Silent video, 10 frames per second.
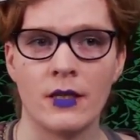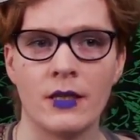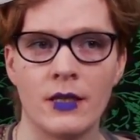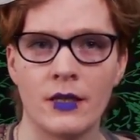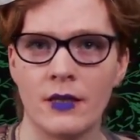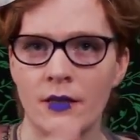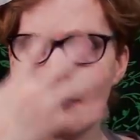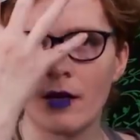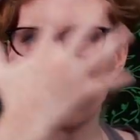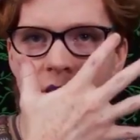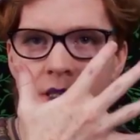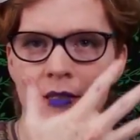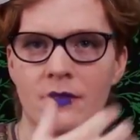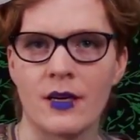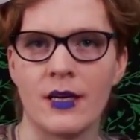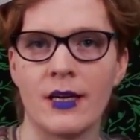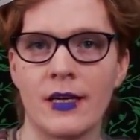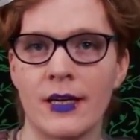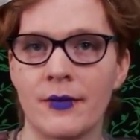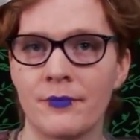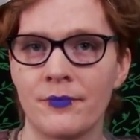uh, anonymous identity